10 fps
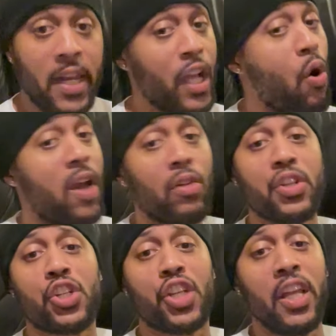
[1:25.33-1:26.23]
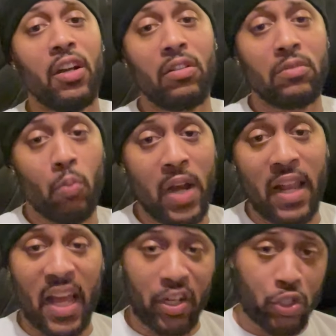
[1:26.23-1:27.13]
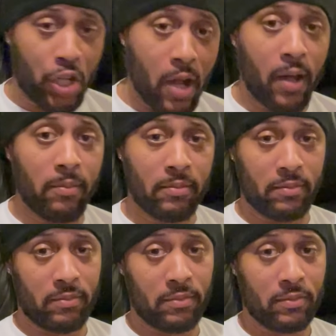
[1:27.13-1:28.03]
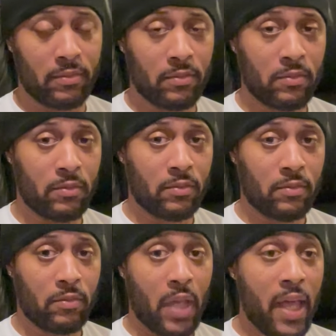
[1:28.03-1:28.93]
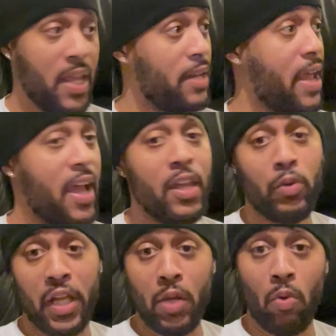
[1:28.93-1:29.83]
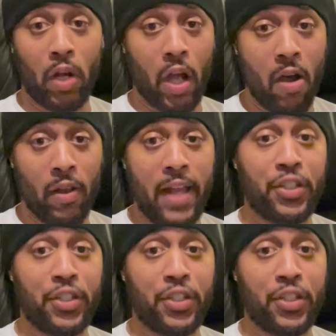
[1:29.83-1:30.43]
didn't go out on his shield. Went out like a chump. And he now he didn't want to call out